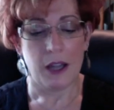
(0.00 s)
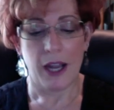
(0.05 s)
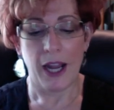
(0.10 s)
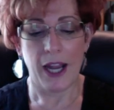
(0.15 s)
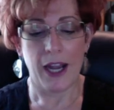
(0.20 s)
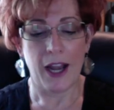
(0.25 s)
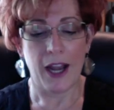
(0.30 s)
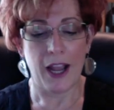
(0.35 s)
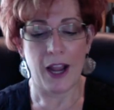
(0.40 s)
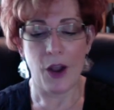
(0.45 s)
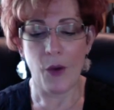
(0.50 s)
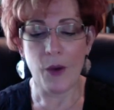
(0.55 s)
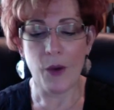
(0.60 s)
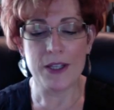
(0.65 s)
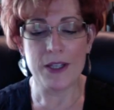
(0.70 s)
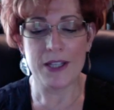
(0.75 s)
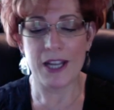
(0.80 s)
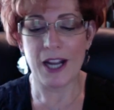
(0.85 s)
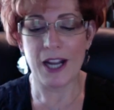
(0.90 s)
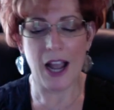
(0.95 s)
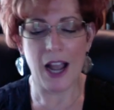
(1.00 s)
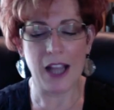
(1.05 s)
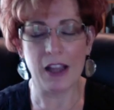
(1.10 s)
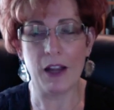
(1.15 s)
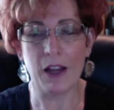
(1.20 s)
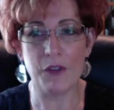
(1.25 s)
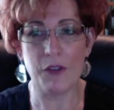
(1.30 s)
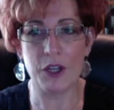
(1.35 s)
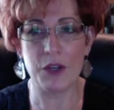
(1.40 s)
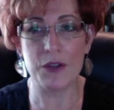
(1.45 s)
And I
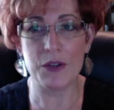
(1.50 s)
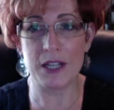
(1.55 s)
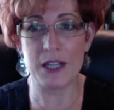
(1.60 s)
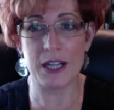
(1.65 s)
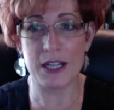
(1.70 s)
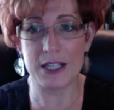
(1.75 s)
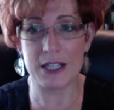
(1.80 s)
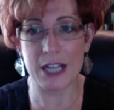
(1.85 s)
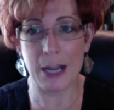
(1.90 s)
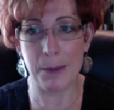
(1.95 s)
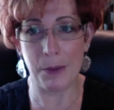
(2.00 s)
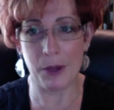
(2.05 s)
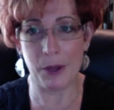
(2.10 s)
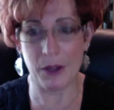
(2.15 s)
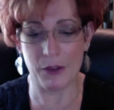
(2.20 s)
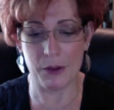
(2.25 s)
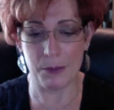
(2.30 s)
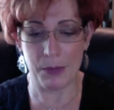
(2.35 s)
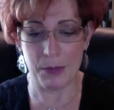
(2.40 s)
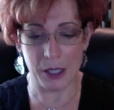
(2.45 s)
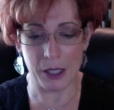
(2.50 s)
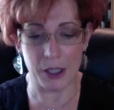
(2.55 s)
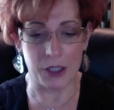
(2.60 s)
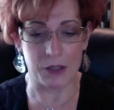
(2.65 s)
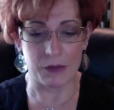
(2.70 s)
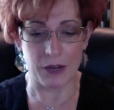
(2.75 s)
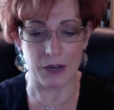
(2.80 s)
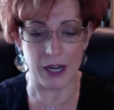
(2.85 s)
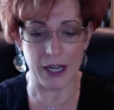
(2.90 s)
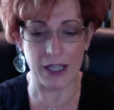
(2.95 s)
love to use the example of the
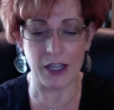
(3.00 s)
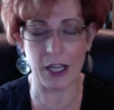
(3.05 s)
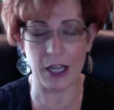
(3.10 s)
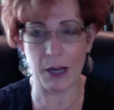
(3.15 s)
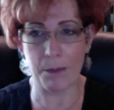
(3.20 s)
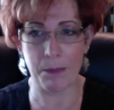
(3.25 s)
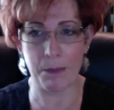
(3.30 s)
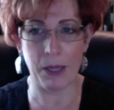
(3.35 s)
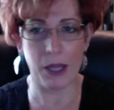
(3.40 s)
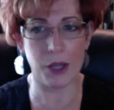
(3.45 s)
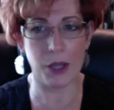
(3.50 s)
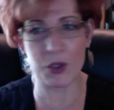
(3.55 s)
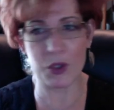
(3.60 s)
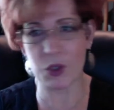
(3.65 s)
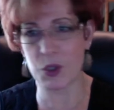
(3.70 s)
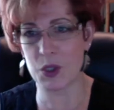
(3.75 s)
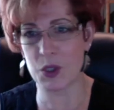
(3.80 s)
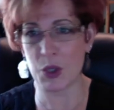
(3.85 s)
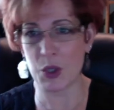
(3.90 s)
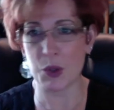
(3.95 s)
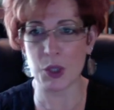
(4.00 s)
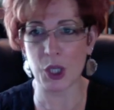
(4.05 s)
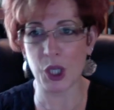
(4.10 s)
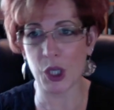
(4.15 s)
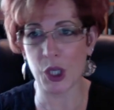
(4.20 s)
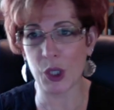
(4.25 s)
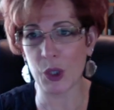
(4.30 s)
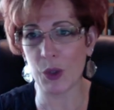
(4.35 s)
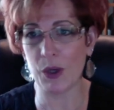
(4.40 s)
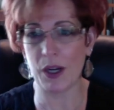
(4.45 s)
pillow, right? Like pillows are so
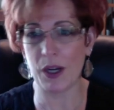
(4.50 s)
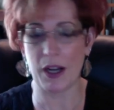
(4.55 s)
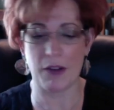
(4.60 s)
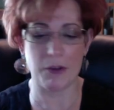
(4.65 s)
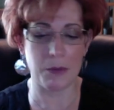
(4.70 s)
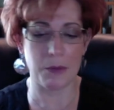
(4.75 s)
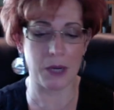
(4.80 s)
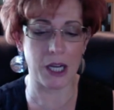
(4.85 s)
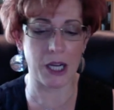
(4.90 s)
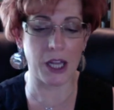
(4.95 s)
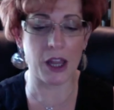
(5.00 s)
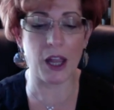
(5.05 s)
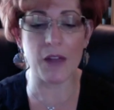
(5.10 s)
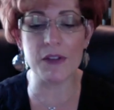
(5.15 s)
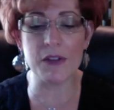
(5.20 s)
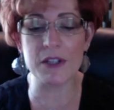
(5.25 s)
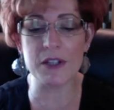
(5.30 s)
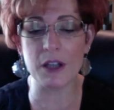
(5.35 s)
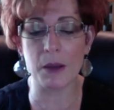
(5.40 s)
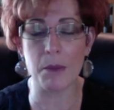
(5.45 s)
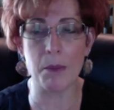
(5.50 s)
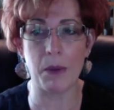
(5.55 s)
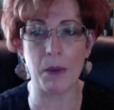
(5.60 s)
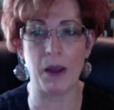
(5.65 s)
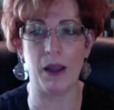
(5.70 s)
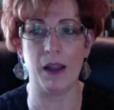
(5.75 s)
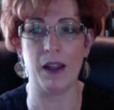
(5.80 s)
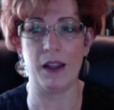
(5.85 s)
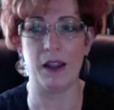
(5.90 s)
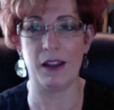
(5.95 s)
cute and everybody loves them,
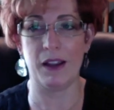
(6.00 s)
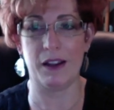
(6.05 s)
but